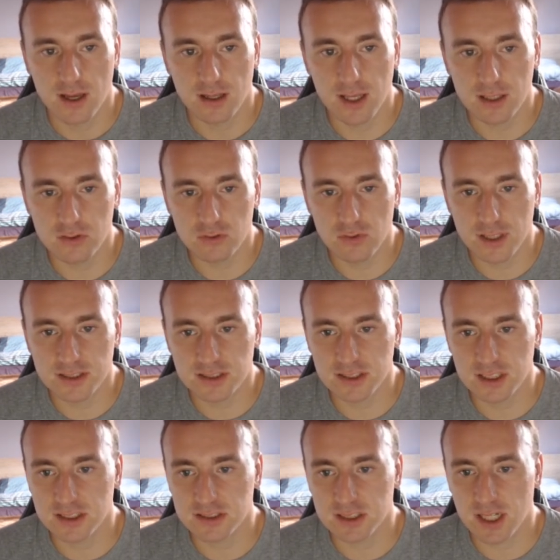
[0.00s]
king to
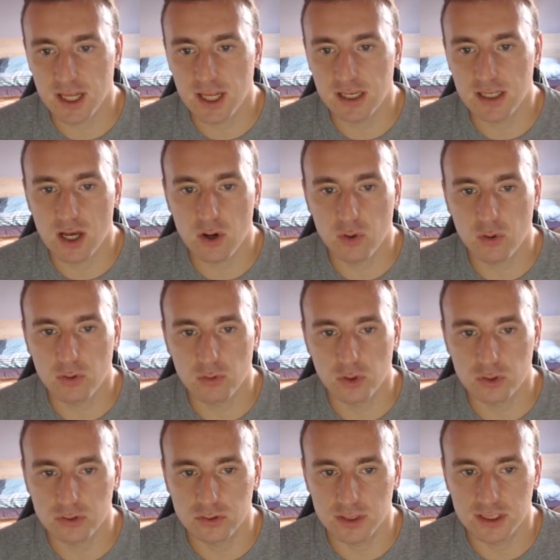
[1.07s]
a6, and now
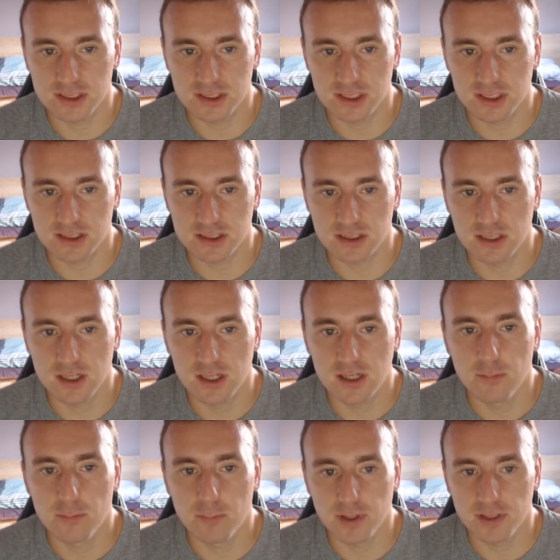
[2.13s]
rook to e6
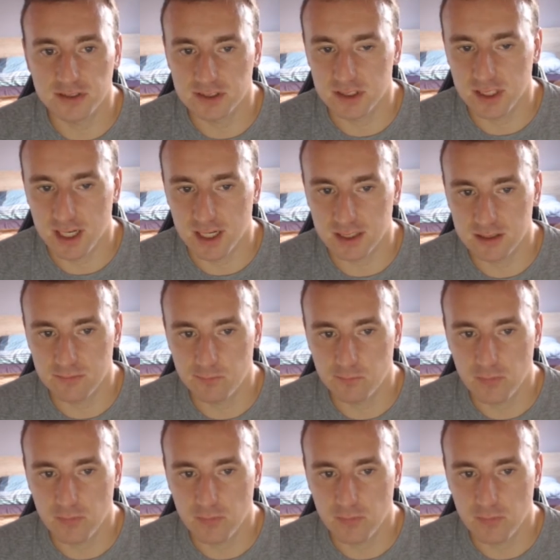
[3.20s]
pins the knight.